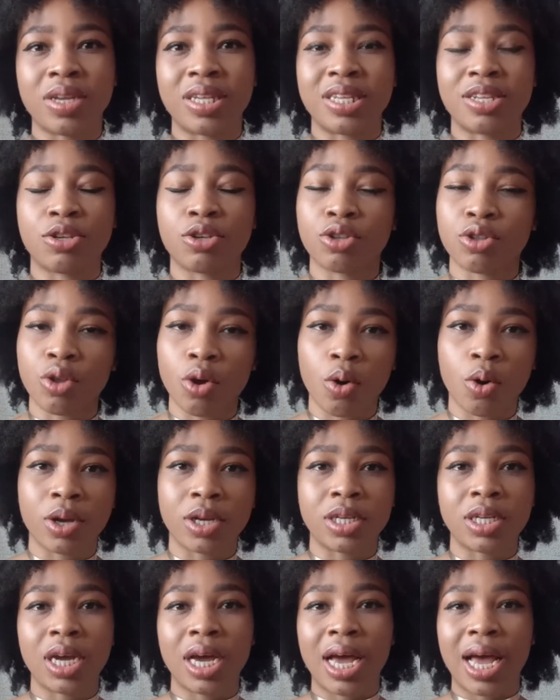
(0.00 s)
It's
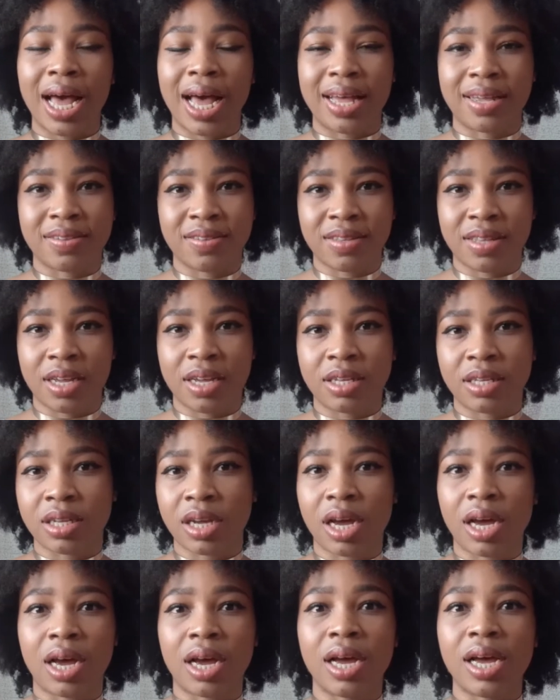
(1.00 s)
stored as
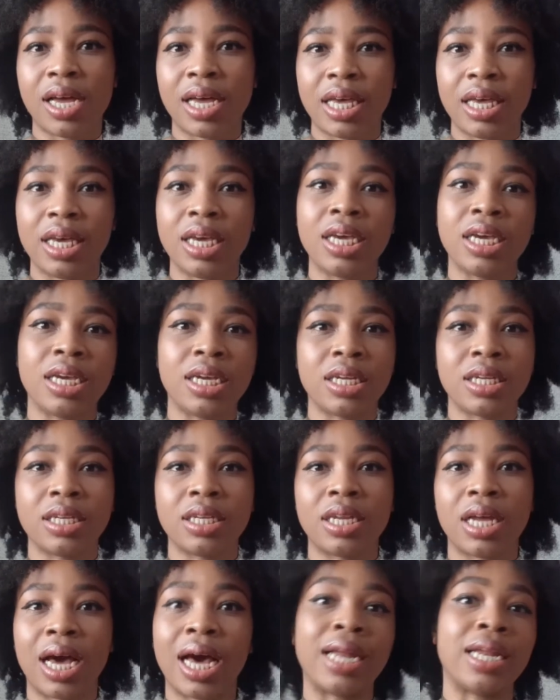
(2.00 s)
data
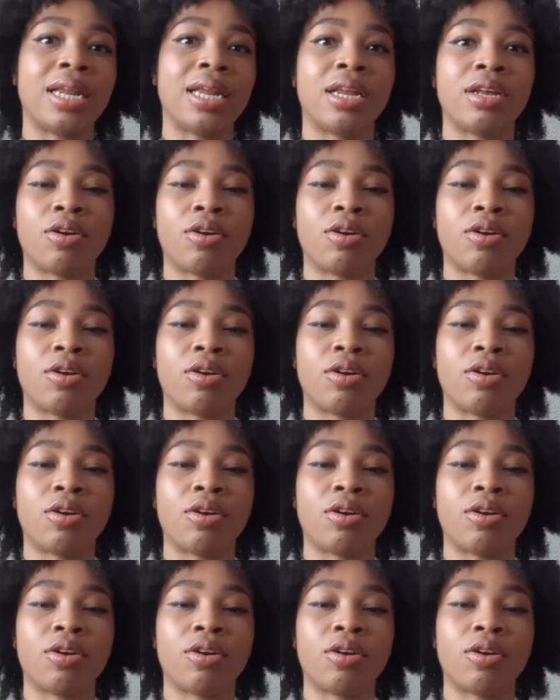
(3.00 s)
in an